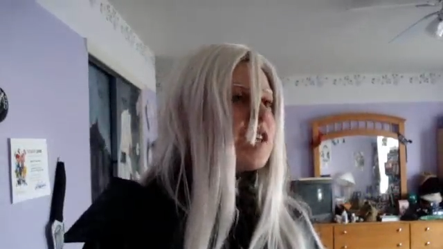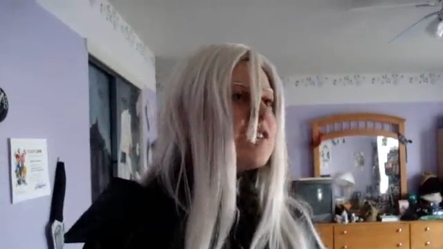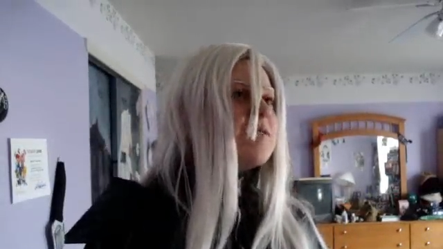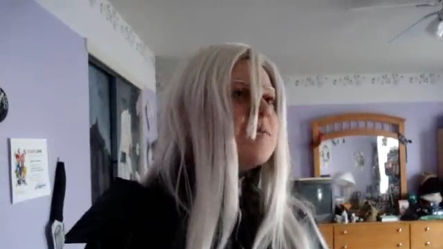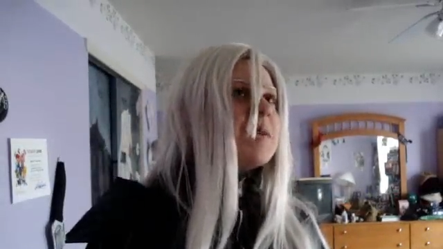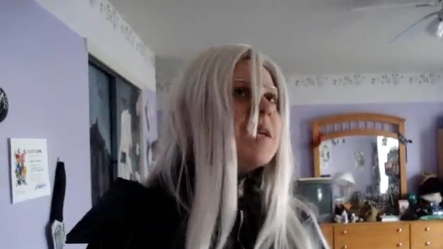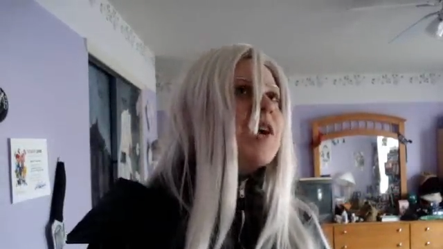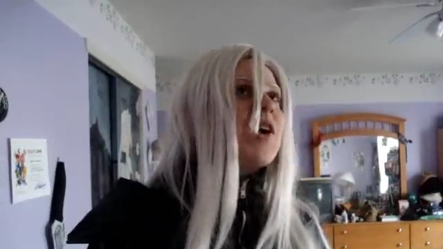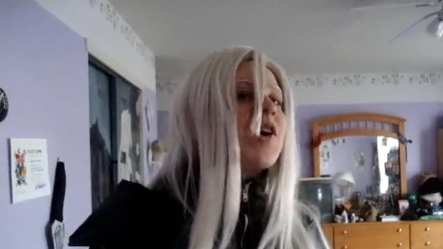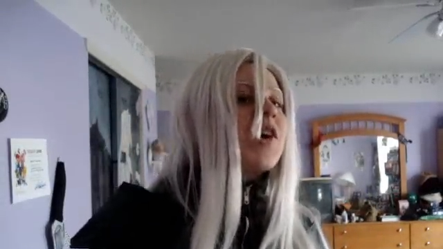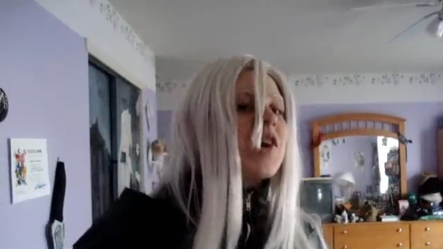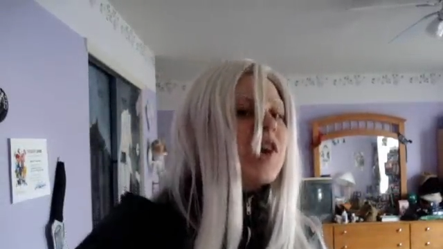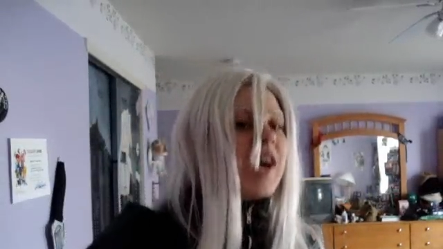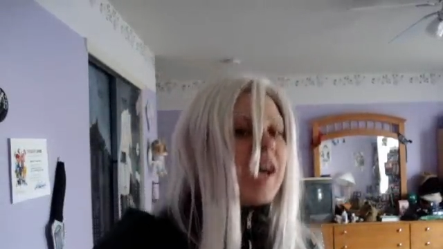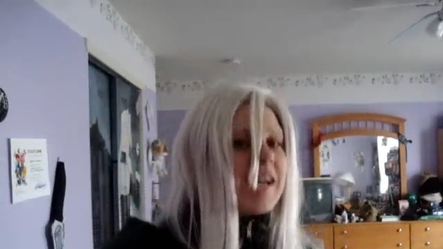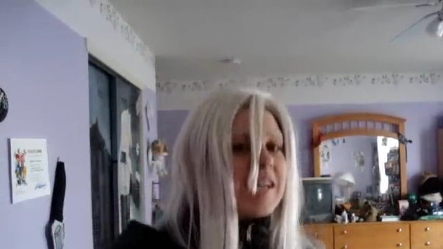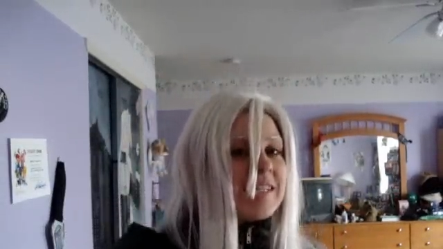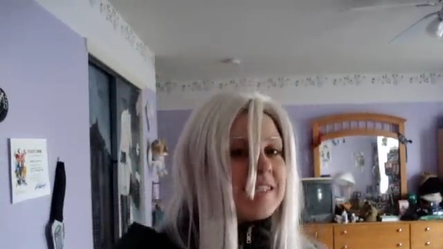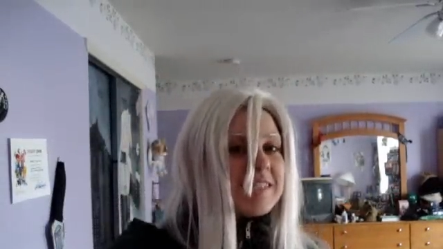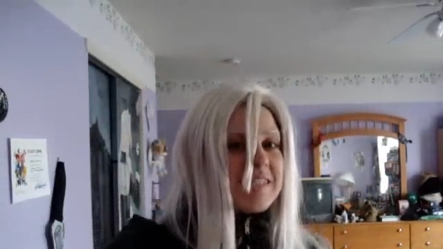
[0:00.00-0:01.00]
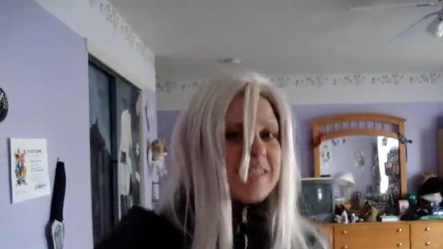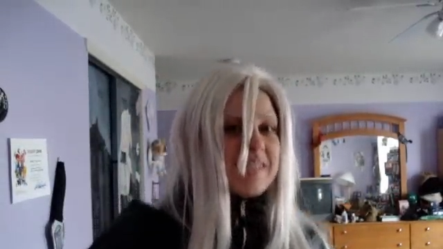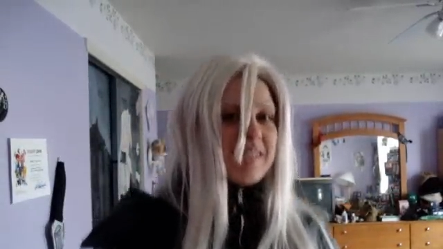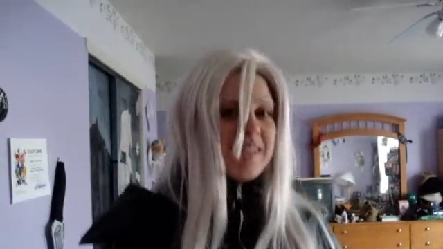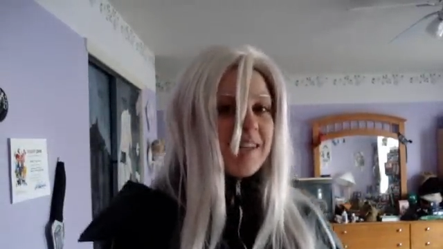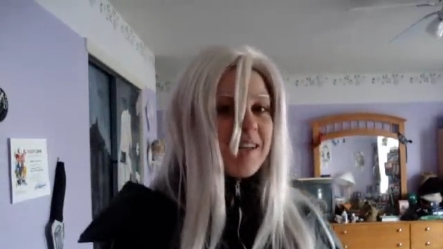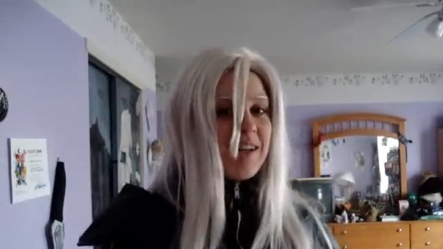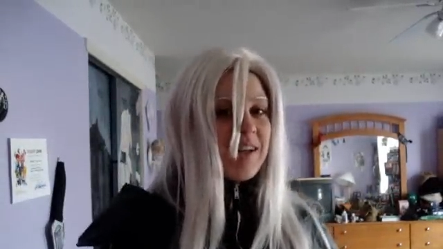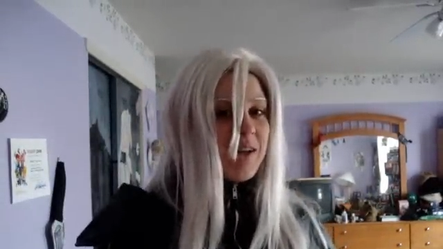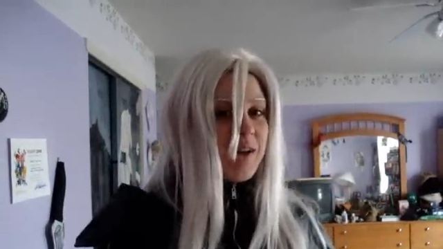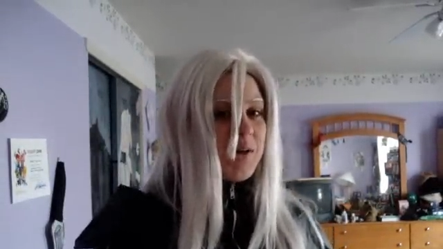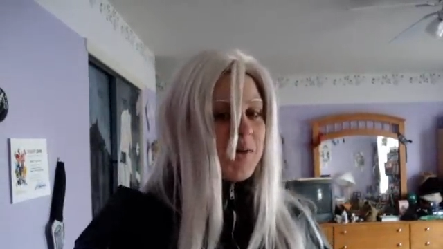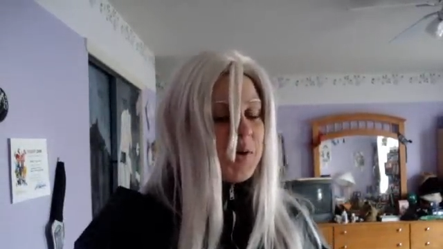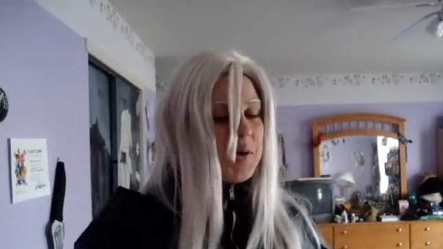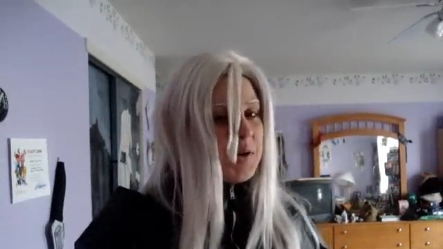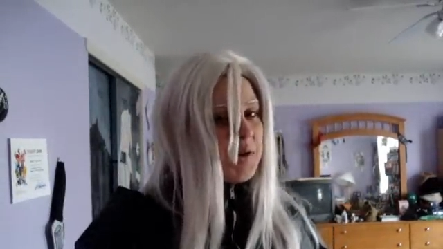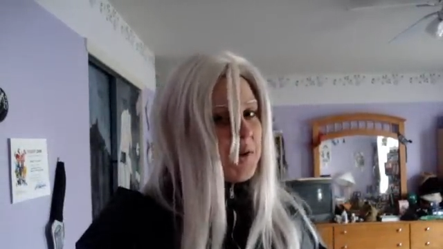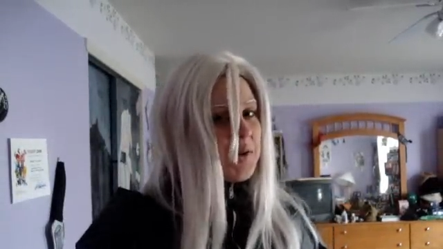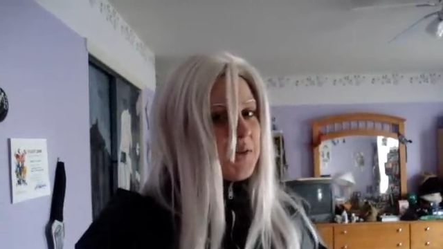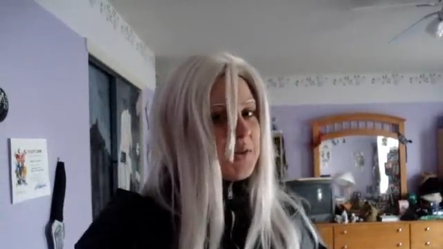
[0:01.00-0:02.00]
drives me crazy
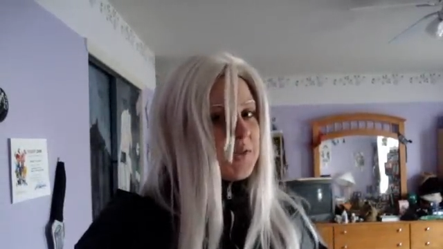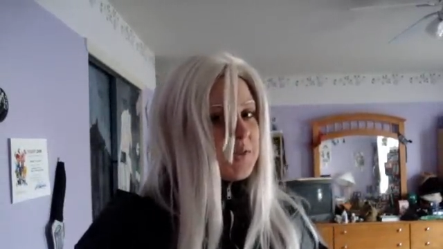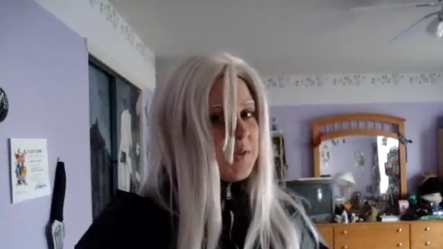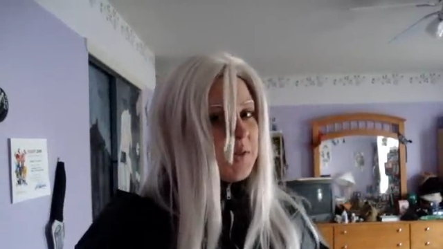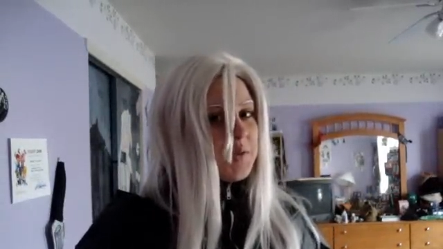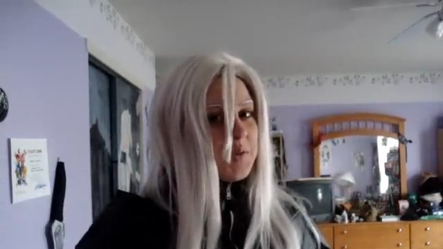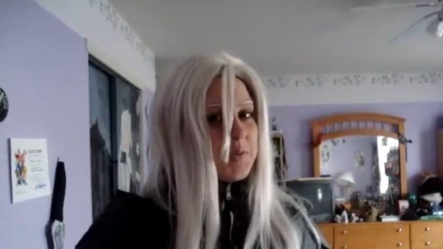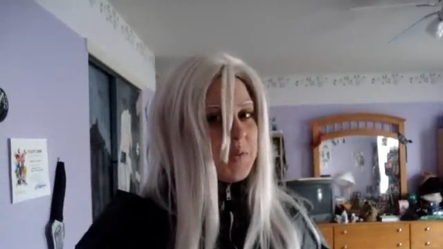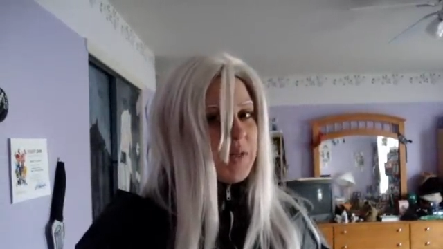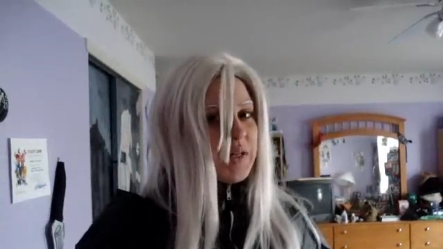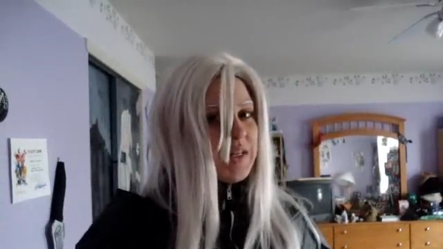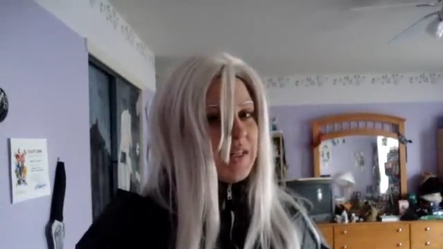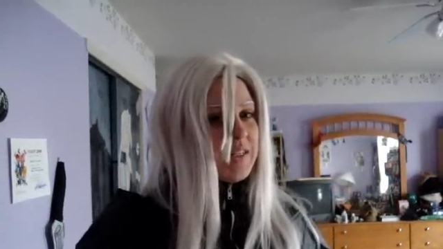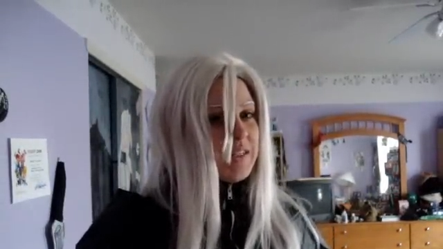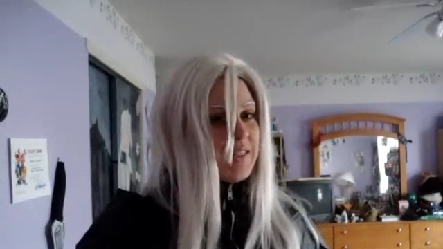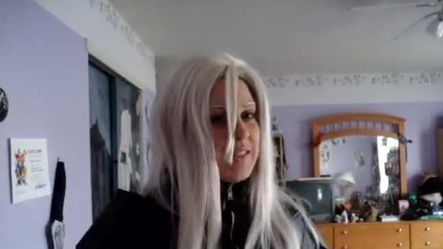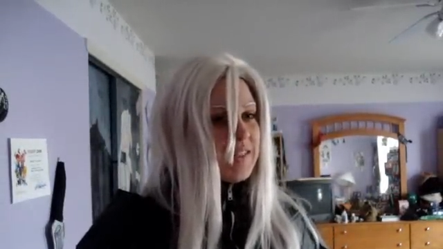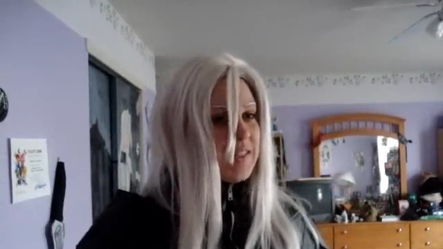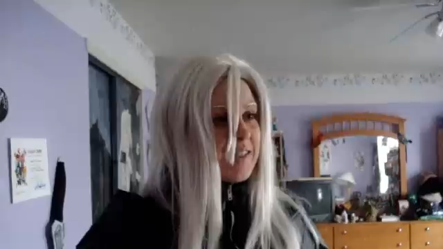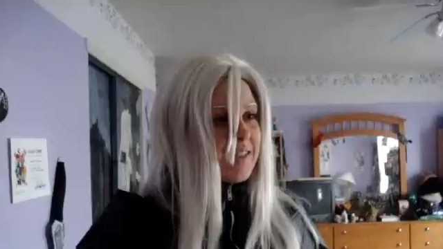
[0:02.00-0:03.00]
when girls don't bind.